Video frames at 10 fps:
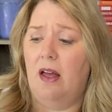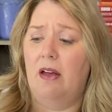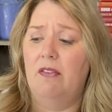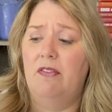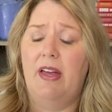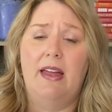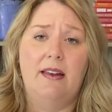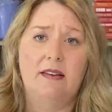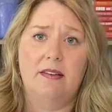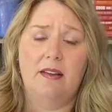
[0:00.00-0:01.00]

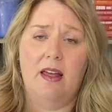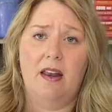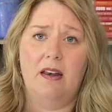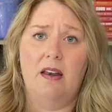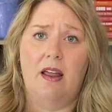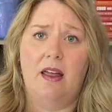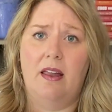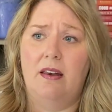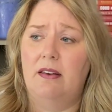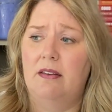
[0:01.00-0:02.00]
event
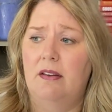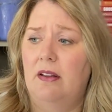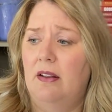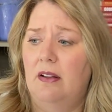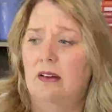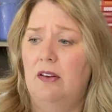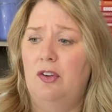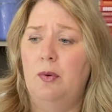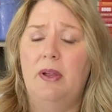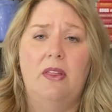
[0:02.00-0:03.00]
and
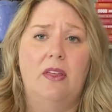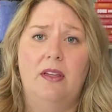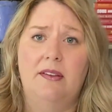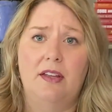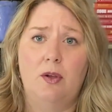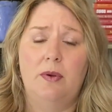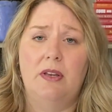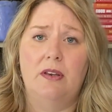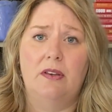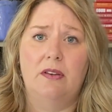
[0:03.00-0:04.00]
doing things that you
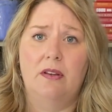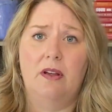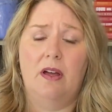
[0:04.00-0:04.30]
didn't